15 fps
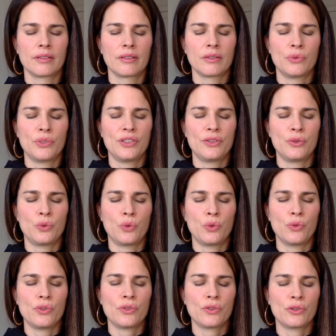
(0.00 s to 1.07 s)

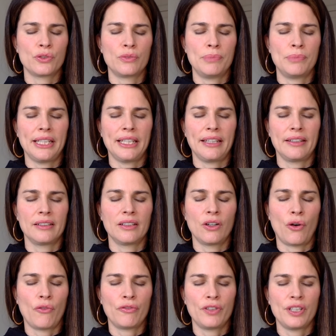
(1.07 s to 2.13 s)
Resource could be
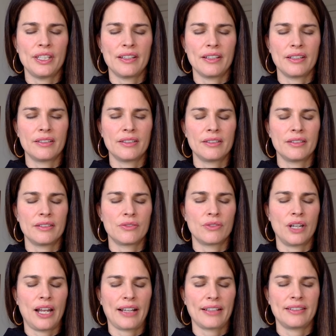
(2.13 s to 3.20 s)
confidence,
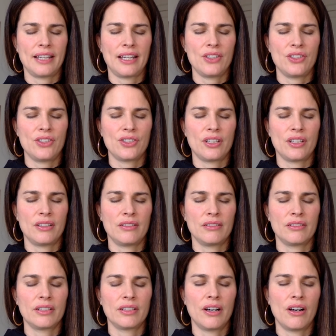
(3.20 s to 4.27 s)

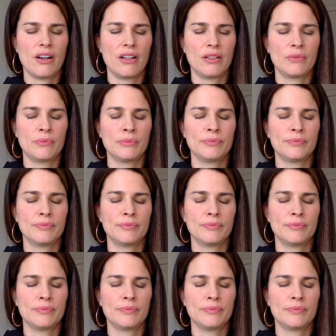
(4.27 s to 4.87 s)
relaxation, calm,